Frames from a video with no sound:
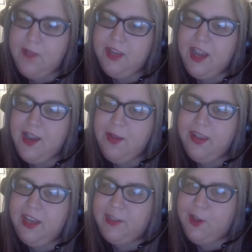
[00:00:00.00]
I mean, I would
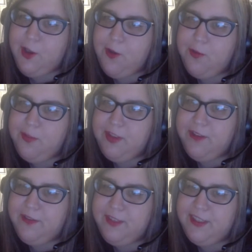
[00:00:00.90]
like to hope that
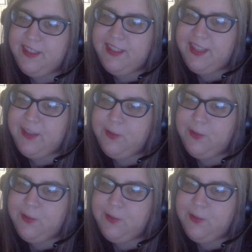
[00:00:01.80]
if this sale